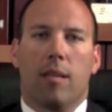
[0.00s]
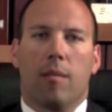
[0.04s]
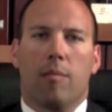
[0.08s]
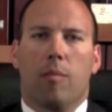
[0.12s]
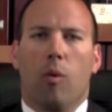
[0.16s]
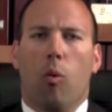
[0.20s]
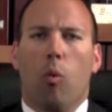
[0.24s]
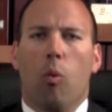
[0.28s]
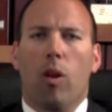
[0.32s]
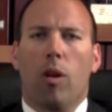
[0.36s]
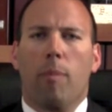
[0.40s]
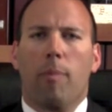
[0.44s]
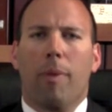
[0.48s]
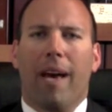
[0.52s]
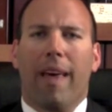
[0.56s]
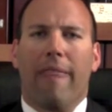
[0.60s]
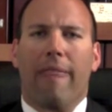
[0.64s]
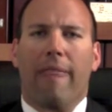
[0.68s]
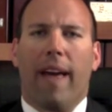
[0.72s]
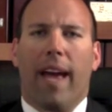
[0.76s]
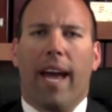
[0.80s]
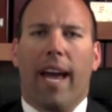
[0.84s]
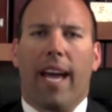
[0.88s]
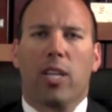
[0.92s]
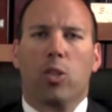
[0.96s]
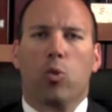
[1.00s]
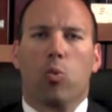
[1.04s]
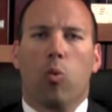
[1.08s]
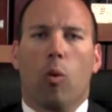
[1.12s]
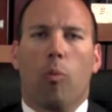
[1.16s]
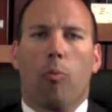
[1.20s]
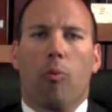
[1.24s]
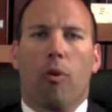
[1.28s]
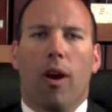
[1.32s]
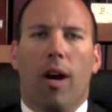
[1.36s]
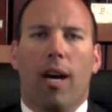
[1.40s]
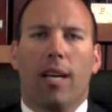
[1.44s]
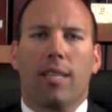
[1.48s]
But what about the actual
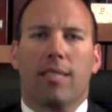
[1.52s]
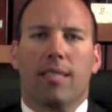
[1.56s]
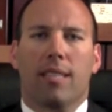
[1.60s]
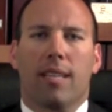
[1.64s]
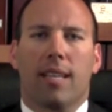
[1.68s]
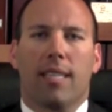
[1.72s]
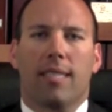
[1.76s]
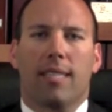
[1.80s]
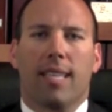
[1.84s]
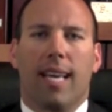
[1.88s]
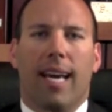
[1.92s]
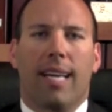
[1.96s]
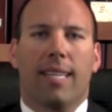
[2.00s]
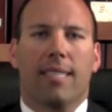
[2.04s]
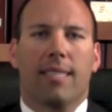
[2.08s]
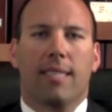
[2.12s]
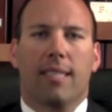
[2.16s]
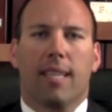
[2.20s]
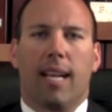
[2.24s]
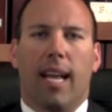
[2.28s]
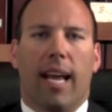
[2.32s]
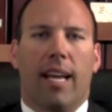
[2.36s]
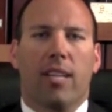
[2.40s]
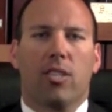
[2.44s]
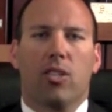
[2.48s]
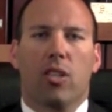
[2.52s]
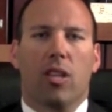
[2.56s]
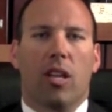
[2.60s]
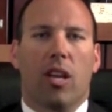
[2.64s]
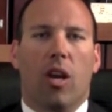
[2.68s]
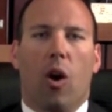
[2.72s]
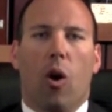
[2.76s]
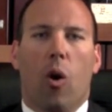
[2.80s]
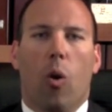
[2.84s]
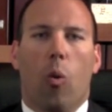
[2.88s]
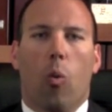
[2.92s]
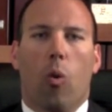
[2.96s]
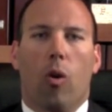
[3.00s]
process? How does it actually
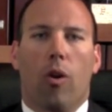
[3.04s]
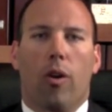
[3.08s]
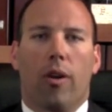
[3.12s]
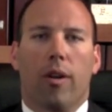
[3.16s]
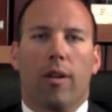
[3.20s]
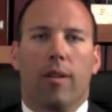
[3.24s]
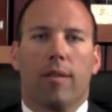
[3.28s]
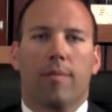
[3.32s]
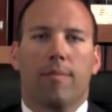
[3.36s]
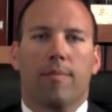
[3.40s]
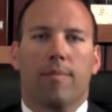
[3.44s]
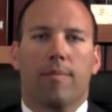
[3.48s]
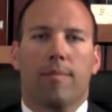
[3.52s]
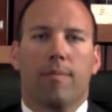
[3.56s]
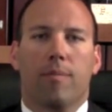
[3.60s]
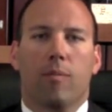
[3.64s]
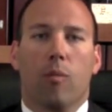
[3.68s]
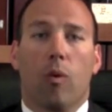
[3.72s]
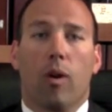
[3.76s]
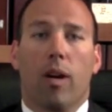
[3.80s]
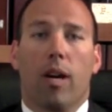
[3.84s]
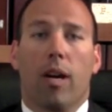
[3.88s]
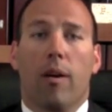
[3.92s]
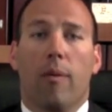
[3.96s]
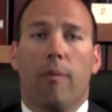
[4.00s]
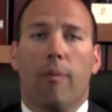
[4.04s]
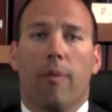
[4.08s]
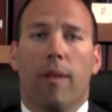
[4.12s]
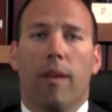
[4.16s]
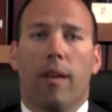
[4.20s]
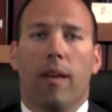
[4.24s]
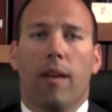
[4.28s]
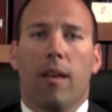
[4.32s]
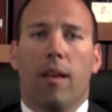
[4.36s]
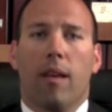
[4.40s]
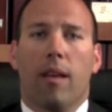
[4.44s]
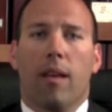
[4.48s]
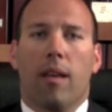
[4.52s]
all work? Well,
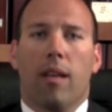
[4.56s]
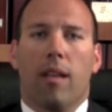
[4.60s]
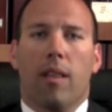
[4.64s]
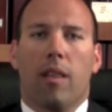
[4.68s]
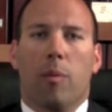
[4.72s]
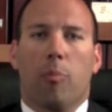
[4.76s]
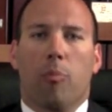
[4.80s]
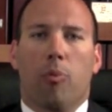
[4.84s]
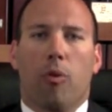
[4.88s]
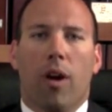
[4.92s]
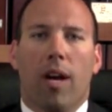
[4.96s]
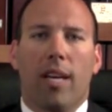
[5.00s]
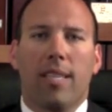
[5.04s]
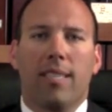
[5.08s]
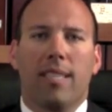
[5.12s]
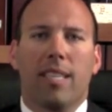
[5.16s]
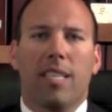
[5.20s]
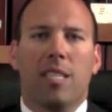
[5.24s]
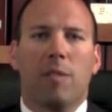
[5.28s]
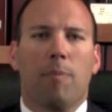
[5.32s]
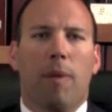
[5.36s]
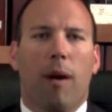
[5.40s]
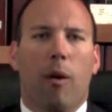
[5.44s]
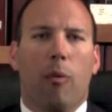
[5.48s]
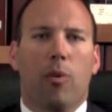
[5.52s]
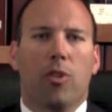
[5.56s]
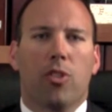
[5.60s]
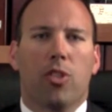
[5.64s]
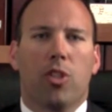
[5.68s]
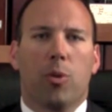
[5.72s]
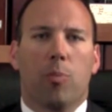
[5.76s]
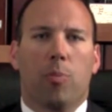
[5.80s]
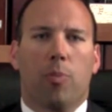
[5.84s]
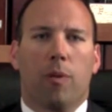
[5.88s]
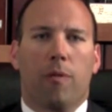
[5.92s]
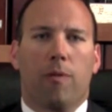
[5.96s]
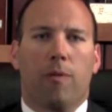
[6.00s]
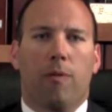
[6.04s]
the process by which
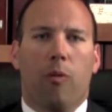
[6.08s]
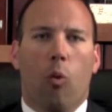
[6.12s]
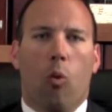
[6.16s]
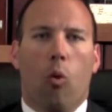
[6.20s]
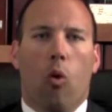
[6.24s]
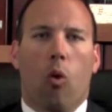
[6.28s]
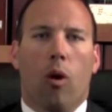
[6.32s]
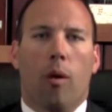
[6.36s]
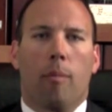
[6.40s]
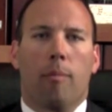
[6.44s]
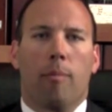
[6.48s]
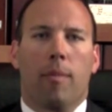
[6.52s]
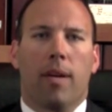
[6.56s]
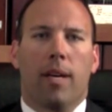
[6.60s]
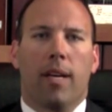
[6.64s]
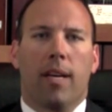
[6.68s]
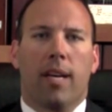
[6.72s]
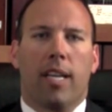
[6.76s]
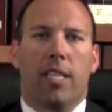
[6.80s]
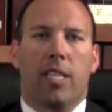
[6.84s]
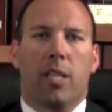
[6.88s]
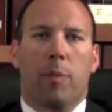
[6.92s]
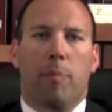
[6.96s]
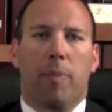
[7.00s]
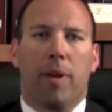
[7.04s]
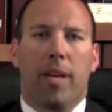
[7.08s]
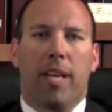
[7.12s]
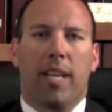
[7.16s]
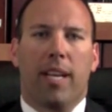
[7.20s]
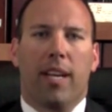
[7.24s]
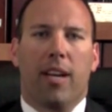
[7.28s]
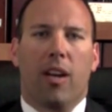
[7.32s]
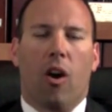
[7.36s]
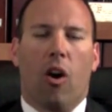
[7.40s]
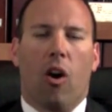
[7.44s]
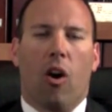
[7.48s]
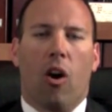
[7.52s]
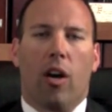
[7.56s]
you perform a
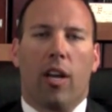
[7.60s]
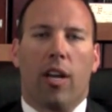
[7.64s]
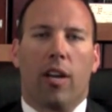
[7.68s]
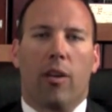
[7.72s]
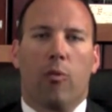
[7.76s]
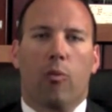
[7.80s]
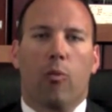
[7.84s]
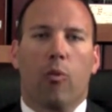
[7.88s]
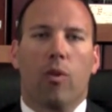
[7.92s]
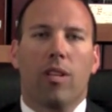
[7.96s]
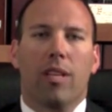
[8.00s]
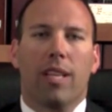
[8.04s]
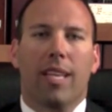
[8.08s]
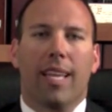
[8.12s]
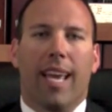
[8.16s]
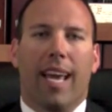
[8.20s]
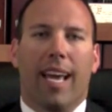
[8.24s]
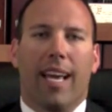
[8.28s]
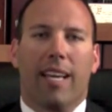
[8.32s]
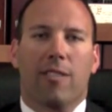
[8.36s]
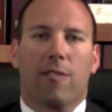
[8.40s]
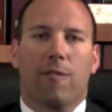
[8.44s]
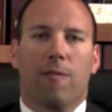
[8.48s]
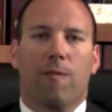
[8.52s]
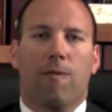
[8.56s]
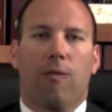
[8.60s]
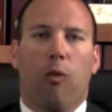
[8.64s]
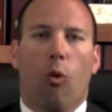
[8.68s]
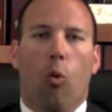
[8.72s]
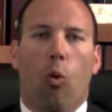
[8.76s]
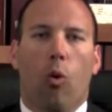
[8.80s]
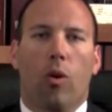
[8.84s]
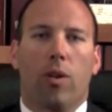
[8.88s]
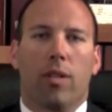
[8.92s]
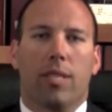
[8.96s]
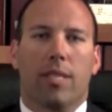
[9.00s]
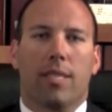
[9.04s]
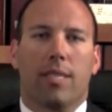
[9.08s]
dependent audit really has
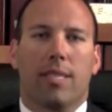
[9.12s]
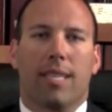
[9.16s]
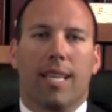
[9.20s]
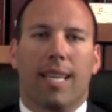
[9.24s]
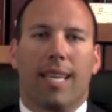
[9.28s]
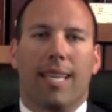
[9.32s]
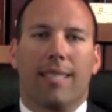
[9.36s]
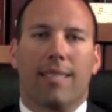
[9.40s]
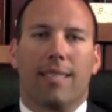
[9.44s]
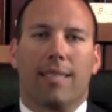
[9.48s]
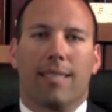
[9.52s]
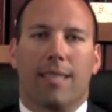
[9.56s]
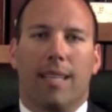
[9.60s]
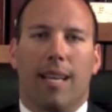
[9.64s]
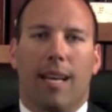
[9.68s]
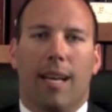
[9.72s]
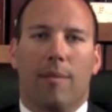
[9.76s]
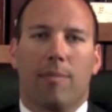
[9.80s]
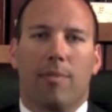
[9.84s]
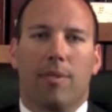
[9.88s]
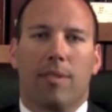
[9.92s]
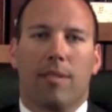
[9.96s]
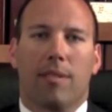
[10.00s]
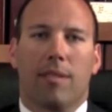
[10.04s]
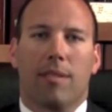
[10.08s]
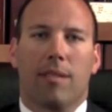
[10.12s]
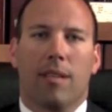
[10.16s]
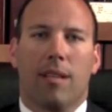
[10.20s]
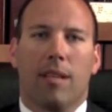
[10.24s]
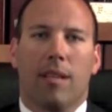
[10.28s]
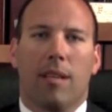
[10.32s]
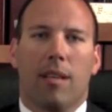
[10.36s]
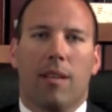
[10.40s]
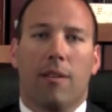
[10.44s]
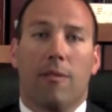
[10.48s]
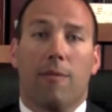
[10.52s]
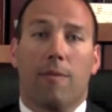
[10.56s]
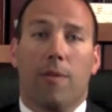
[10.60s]
4 distinct steps.
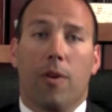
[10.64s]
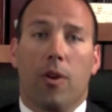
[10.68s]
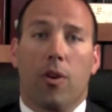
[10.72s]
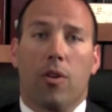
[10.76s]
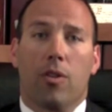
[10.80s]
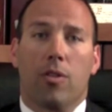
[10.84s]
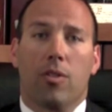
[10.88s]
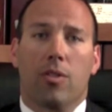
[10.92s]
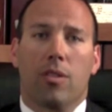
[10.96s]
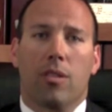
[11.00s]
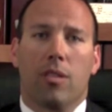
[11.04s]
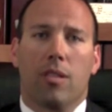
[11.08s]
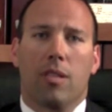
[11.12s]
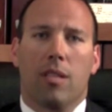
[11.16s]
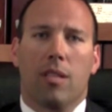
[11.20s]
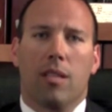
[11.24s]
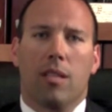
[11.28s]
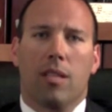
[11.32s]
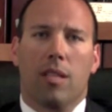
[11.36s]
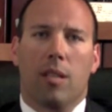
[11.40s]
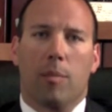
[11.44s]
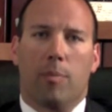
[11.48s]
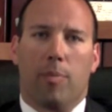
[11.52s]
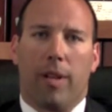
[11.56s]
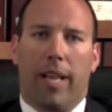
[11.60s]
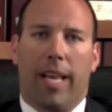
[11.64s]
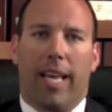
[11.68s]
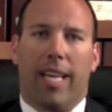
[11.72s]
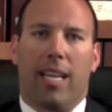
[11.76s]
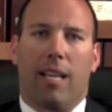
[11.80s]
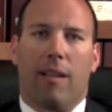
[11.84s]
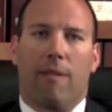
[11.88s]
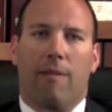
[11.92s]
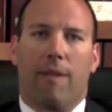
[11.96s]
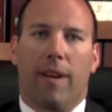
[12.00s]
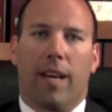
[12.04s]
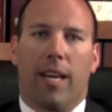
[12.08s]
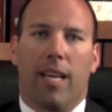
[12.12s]
First, the
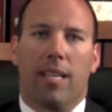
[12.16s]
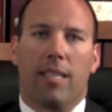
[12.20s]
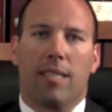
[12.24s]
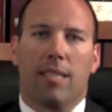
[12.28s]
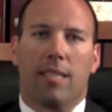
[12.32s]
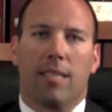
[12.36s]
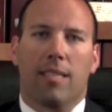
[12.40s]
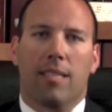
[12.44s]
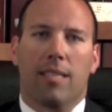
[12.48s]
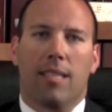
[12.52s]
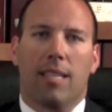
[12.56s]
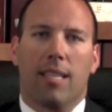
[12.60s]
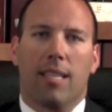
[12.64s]
planning phase,